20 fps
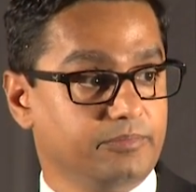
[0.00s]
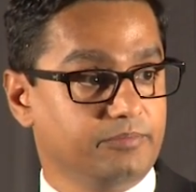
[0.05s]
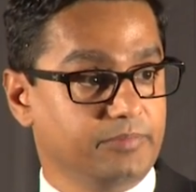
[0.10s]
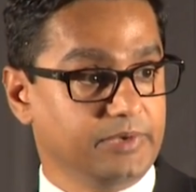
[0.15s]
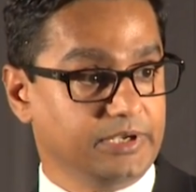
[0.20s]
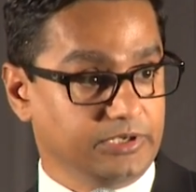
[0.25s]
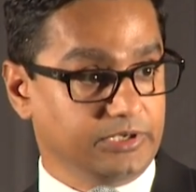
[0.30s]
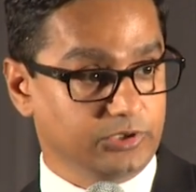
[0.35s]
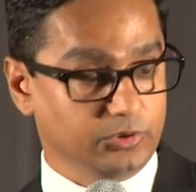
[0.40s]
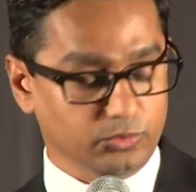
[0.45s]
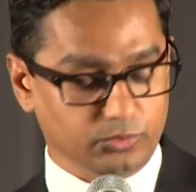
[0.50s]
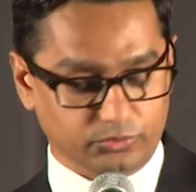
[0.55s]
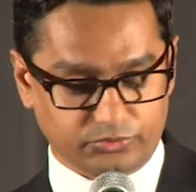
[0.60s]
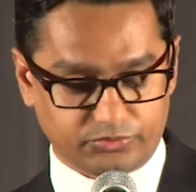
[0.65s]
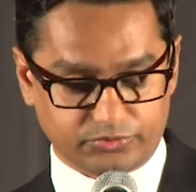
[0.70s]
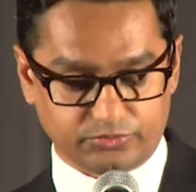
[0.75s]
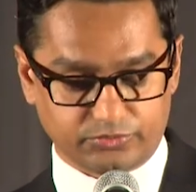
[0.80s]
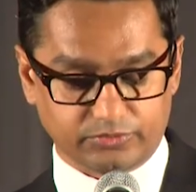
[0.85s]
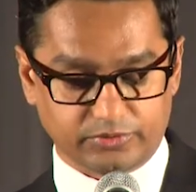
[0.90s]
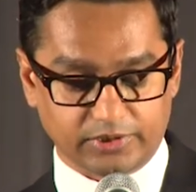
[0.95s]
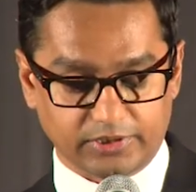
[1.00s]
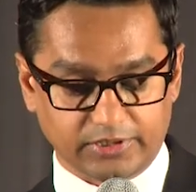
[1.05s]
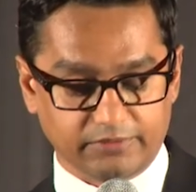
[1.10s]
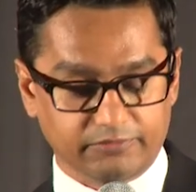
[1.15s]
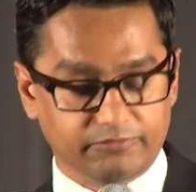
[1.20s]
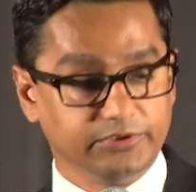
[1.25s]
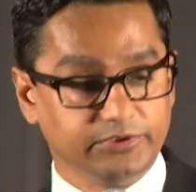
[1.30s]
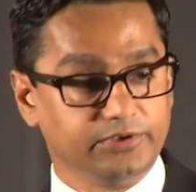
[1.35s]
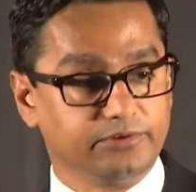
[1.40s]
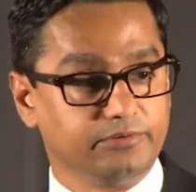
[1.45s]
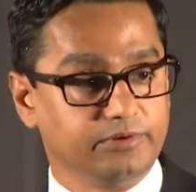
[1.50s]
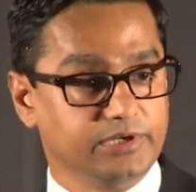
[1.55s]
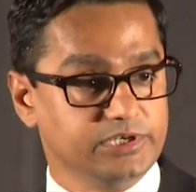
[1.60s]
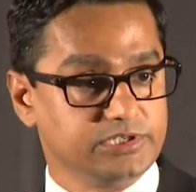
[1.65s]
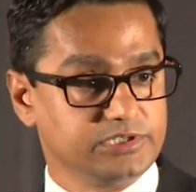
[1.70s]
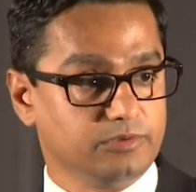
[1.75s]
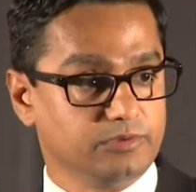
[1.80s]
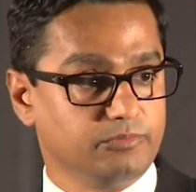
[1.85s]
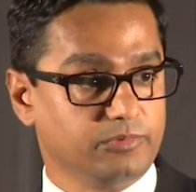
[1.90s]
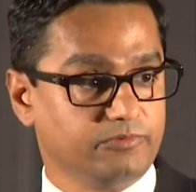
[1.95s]
been used to deliver the
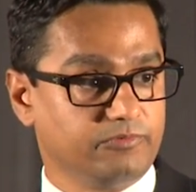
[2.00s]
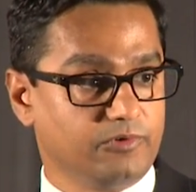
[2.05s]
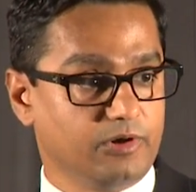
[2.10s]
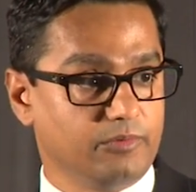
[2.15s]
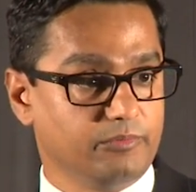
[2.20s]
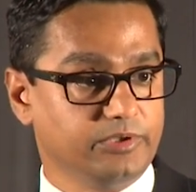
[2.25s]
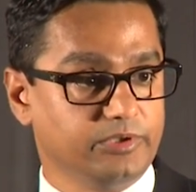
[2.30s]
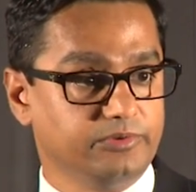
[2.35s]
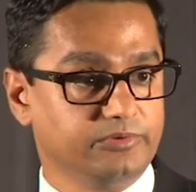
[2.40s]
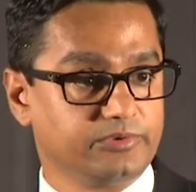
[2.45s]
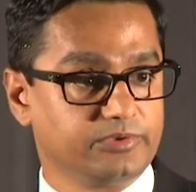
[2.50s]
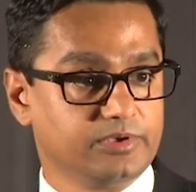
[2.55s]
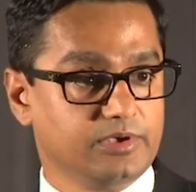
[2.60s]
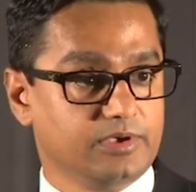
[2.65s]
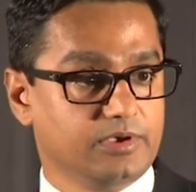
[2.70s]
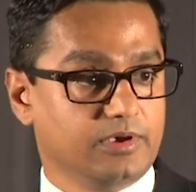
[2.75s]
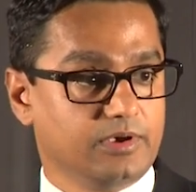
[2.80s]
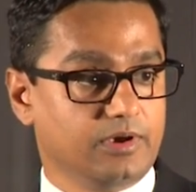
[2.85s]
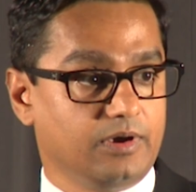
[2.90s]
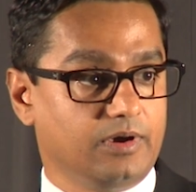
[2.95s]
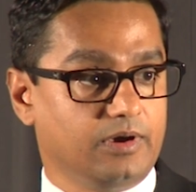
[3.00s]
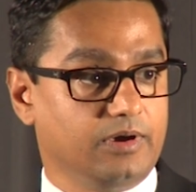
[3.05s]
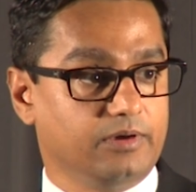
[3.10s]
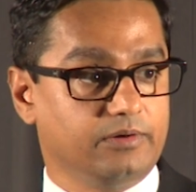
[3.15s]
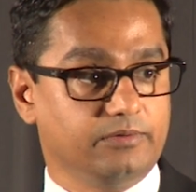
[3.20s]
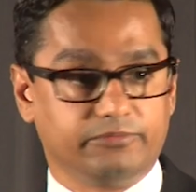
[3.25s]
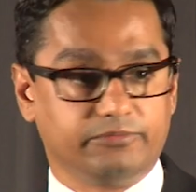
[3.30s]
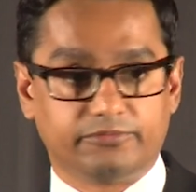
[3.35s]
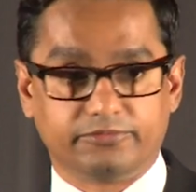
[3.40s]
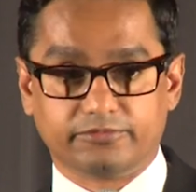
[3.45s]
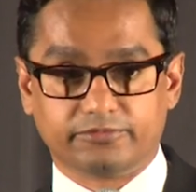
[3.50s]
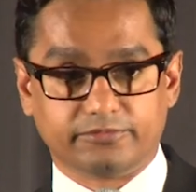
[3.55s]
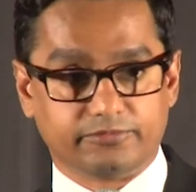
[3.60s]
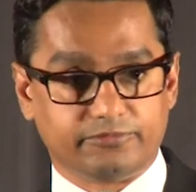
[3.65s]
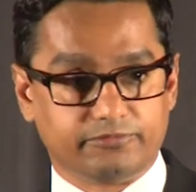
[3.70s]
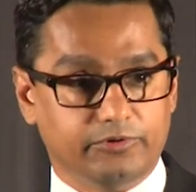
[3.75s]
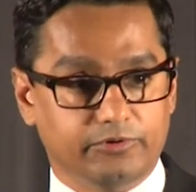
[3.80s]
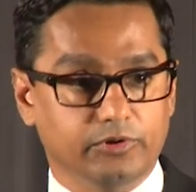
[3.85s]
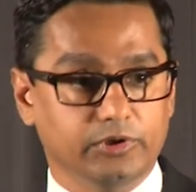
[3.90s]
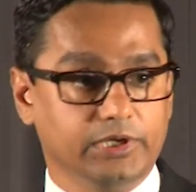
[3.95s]
traditional performance of
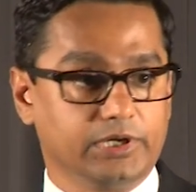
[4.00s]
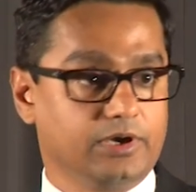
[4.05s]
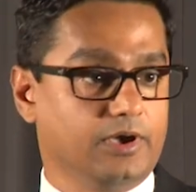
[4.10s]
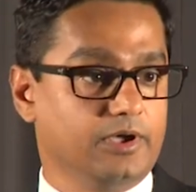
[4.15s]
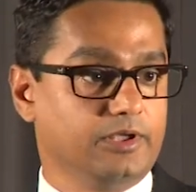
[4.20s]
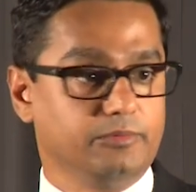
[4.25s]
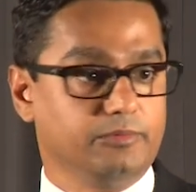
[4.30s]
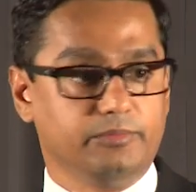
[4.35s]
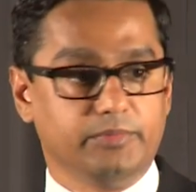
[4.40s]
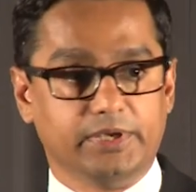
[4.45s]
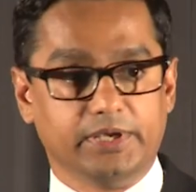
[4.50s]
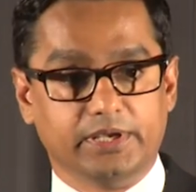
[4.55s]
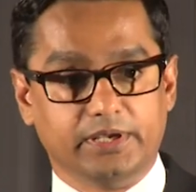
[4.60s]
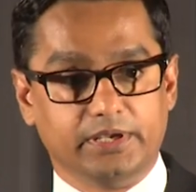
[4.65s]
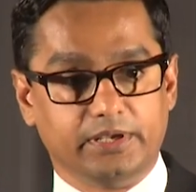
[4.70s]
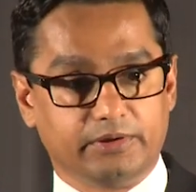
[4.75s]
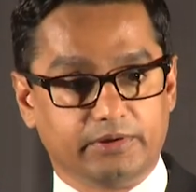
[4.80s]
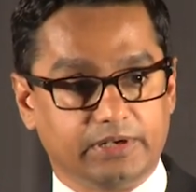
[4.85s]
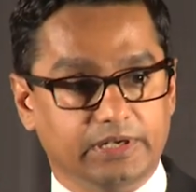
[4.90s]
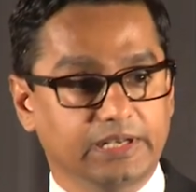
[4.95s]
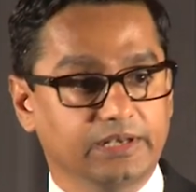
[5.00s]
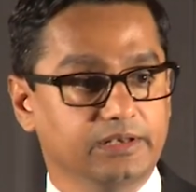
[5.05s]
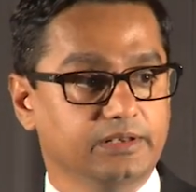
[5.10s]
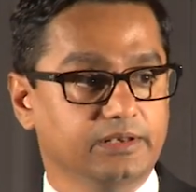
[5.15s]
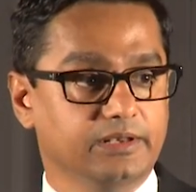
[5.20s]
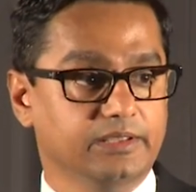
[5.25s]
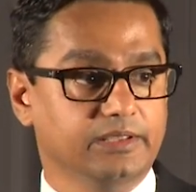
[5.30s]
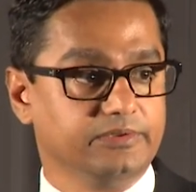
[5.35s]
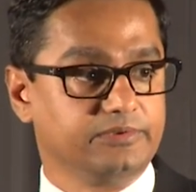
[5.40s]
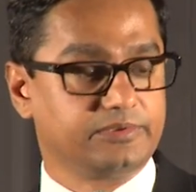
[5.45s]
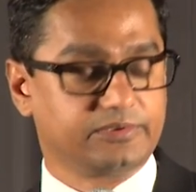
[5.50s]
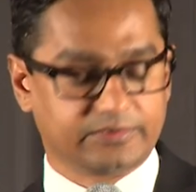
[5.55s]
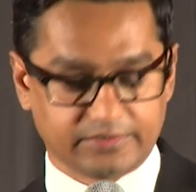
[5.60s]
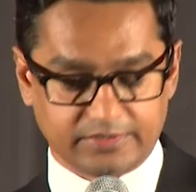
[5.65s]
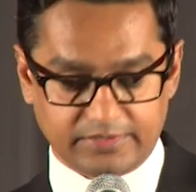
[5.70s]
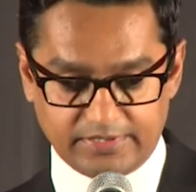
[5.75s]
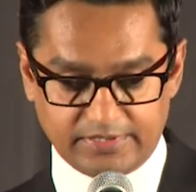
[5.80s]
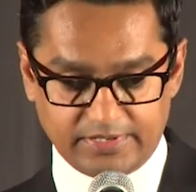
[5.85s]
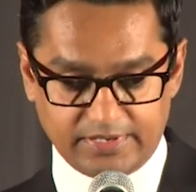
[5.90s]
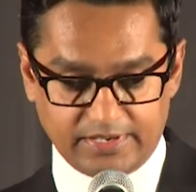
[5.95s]
fuel economy, cleanliness,
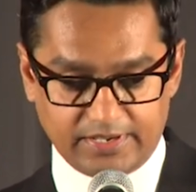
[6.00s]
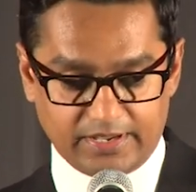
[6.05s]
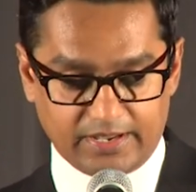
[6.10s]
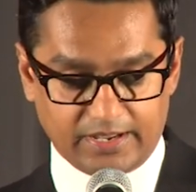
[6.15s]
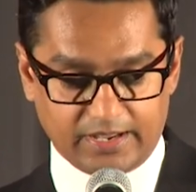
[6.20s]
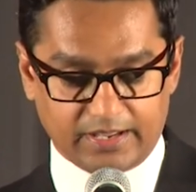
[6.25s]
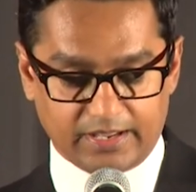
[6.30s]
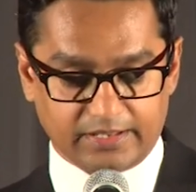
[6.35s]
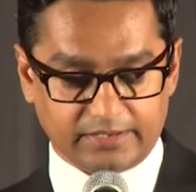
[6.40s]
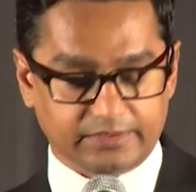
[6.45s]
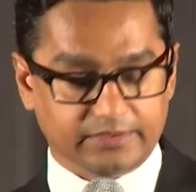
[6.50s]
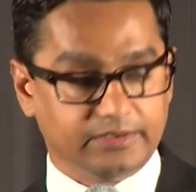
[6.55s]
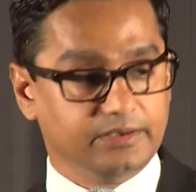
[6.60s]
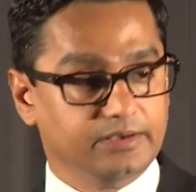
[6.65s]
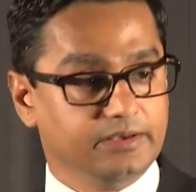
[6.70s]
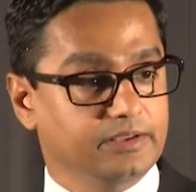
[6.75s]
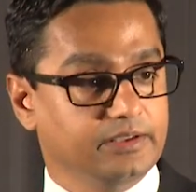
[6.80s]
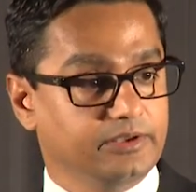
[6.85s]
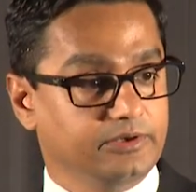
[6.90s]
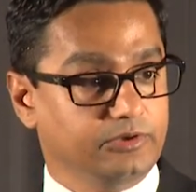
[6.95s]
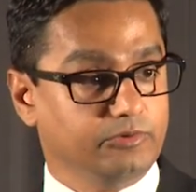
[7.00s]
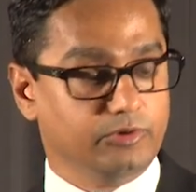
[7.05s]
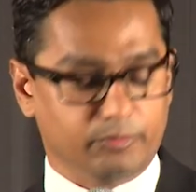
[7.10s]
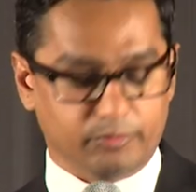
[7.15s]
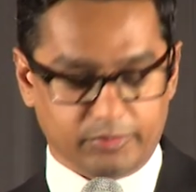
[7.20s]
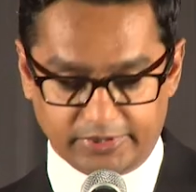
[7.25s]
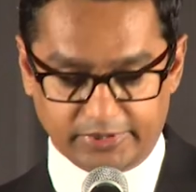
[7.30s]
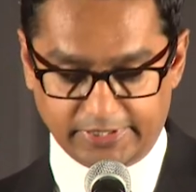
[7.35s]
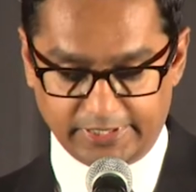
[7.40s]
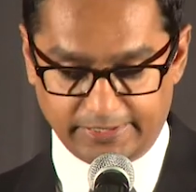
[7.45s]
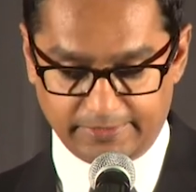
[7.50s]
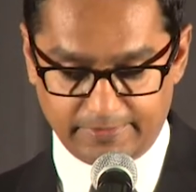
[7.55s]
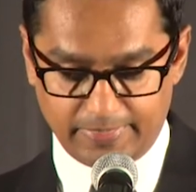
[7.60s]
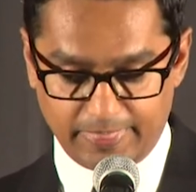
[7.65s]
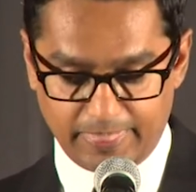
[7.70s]
and durability.